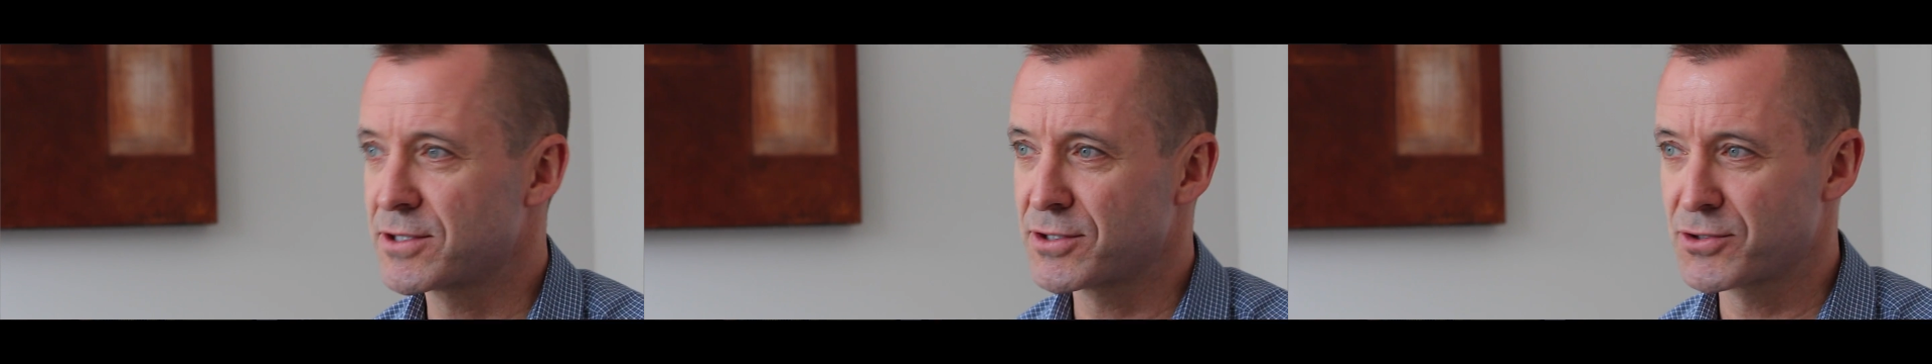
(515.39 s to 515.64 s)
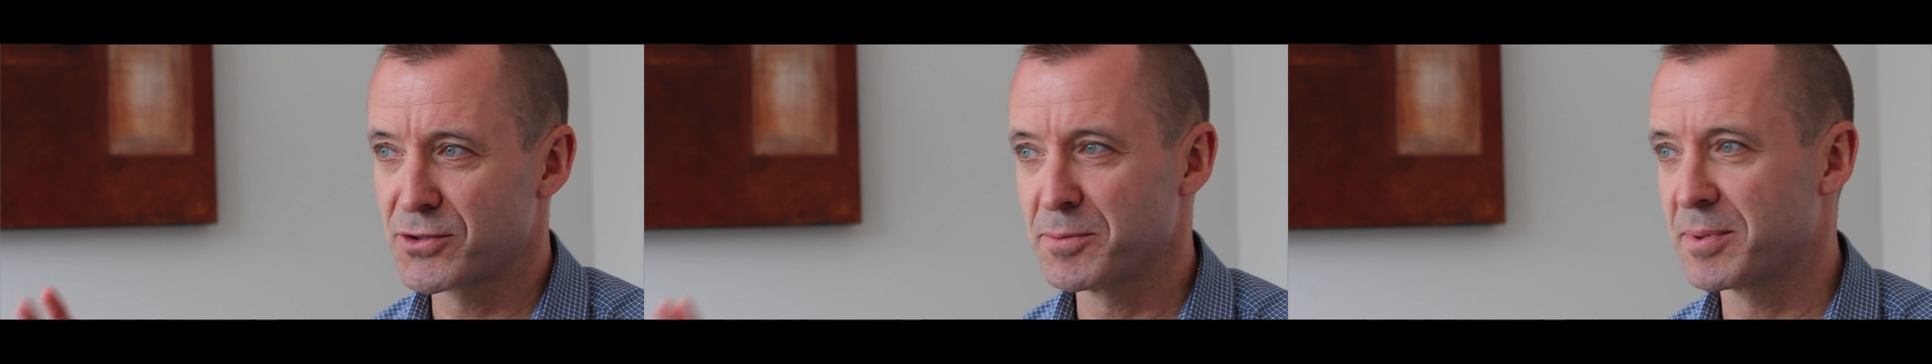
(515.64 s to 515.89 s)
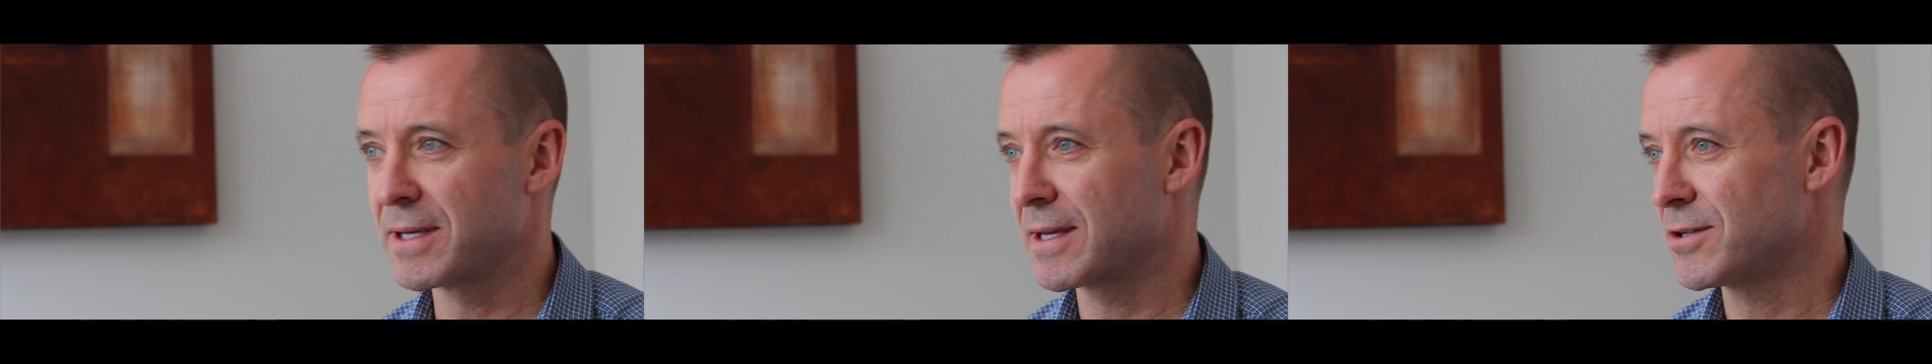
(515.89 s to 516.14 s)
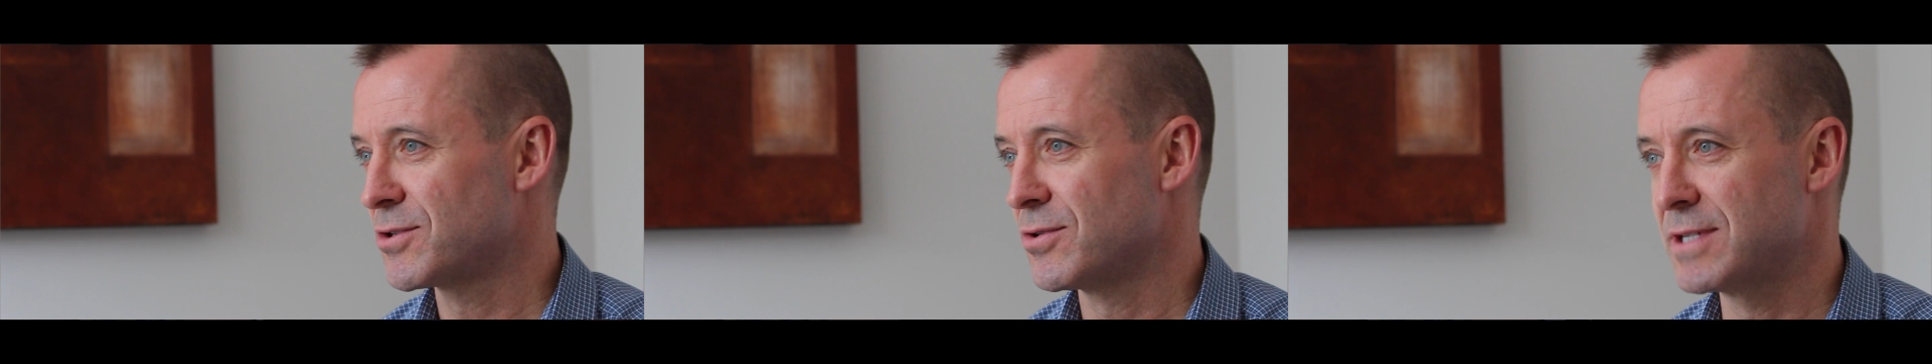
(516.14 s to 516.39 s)
It's just too
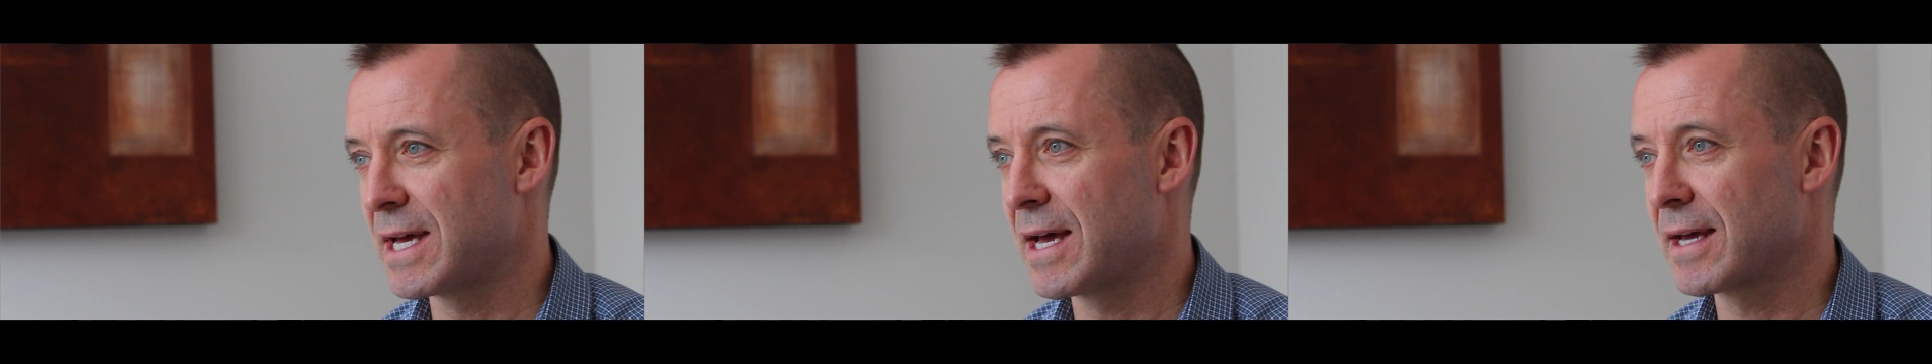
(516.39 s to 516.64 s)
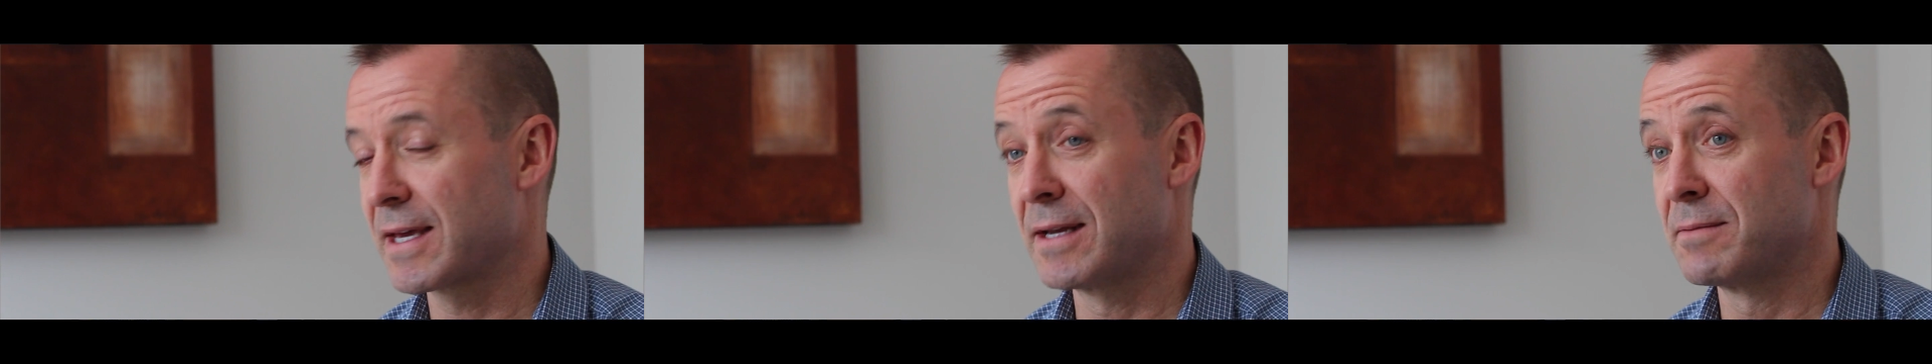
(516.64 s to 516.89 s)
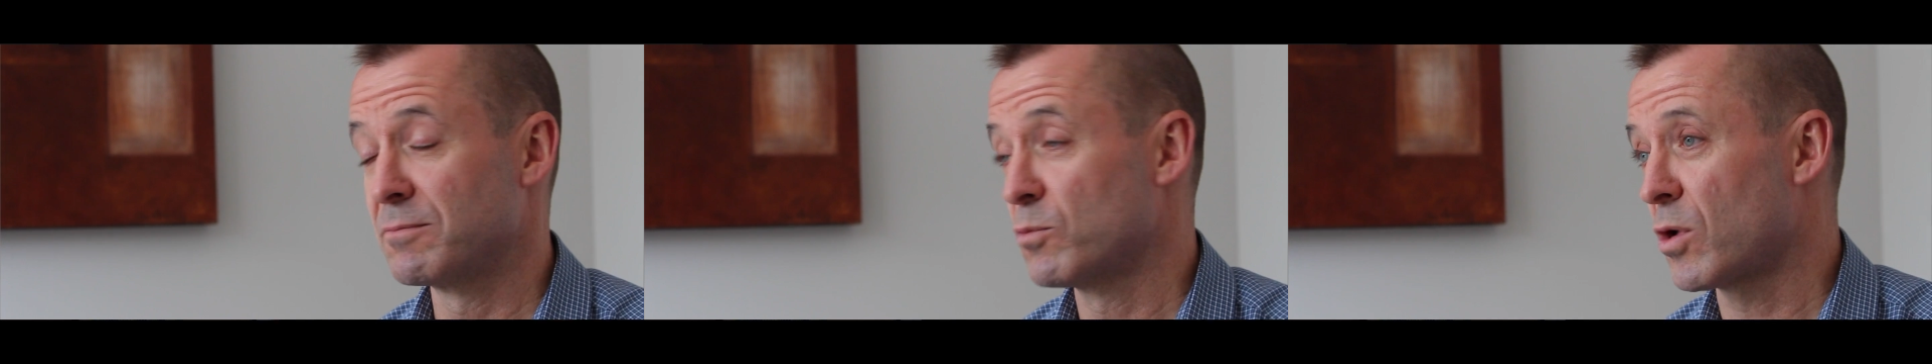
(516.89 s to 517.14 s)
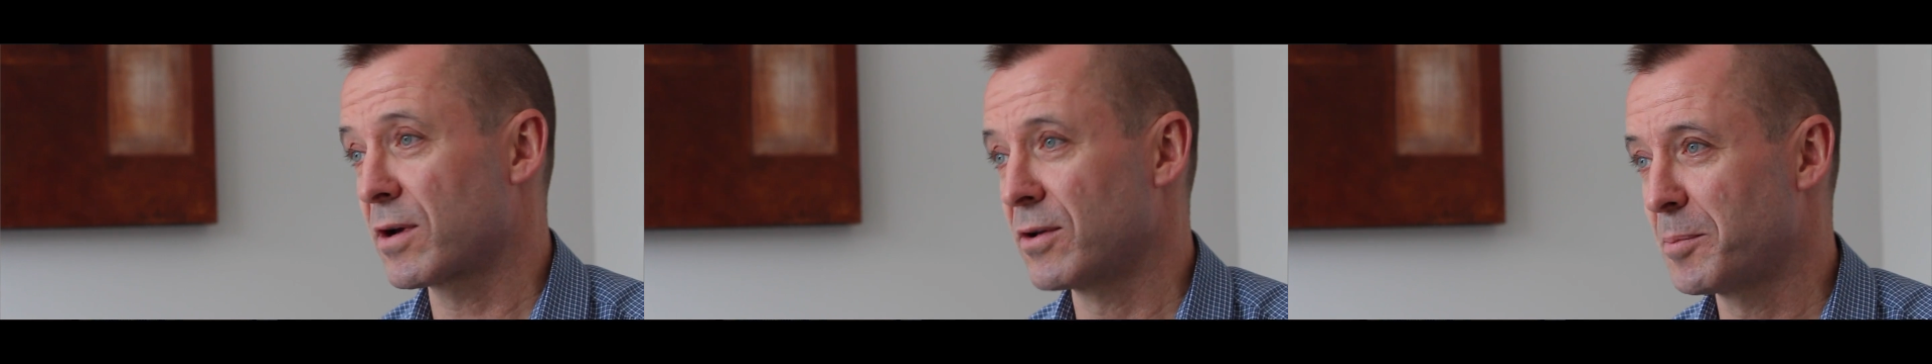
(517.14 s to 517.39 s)
big and too dark,
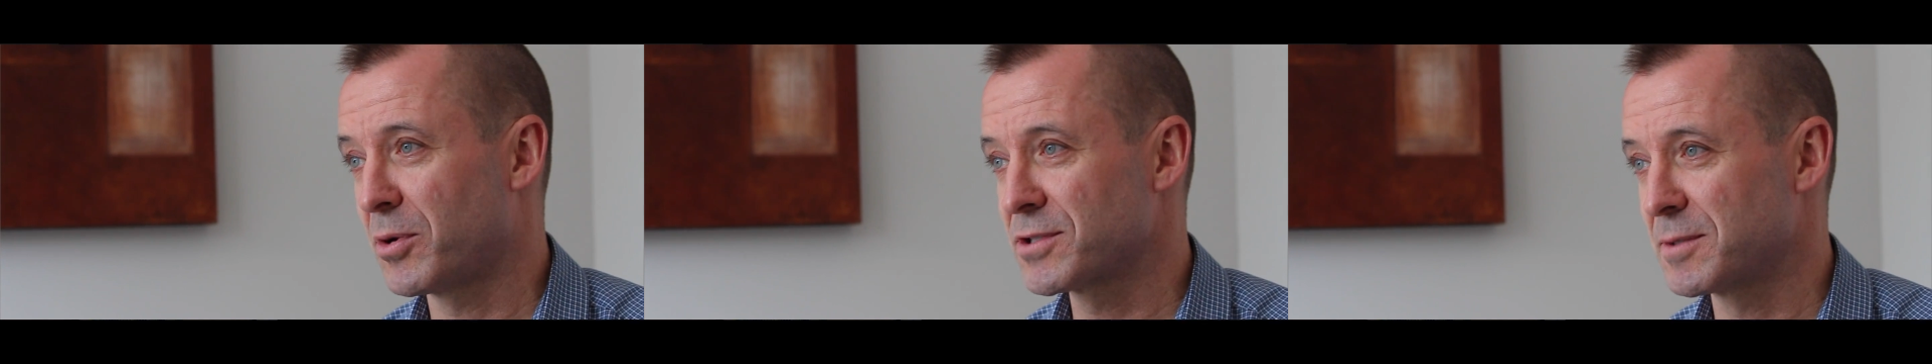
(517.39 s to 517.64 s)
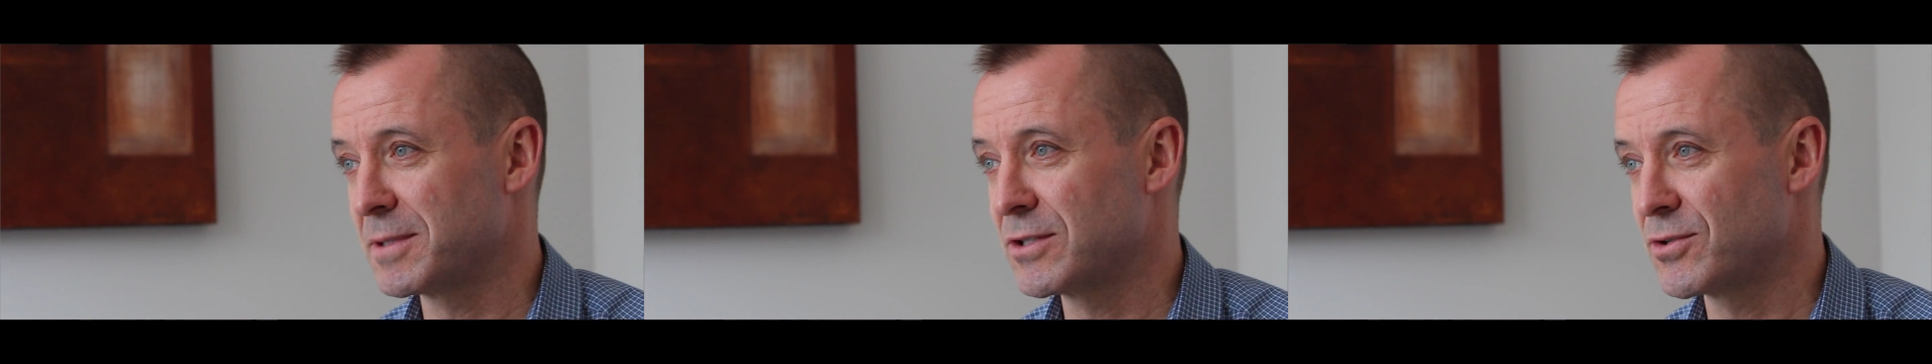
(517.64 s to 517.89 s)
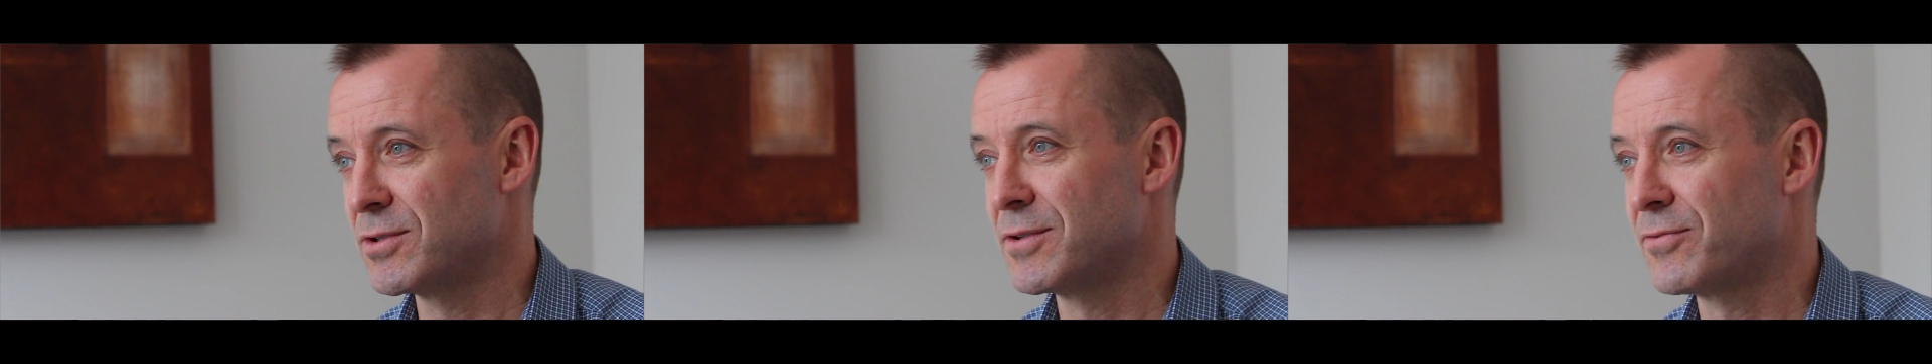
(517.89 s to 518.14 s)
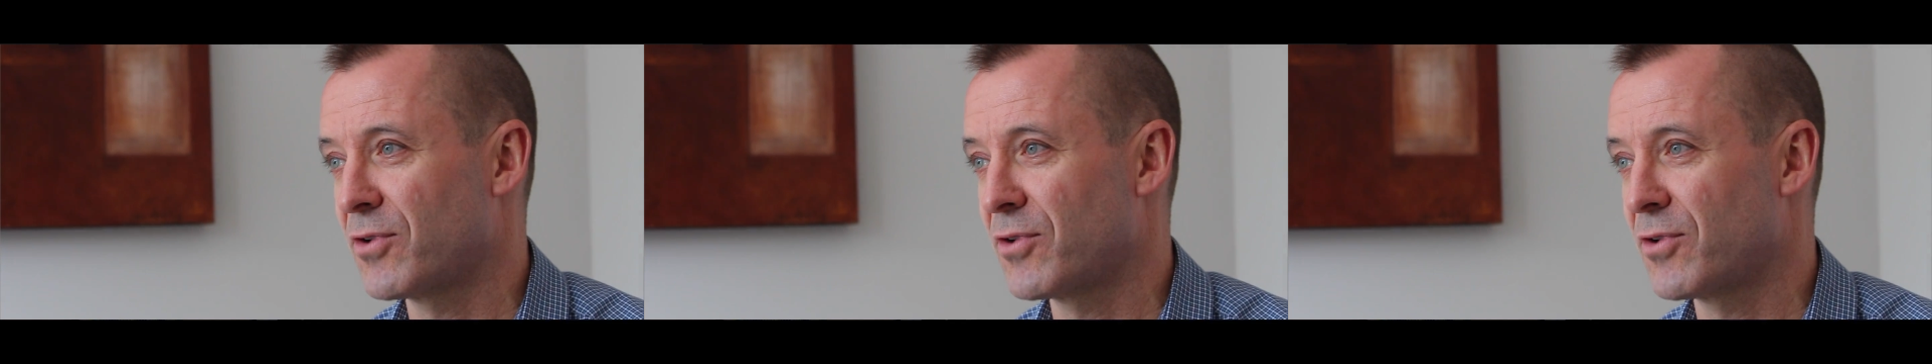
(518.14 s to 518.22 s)
and what can I possibly do to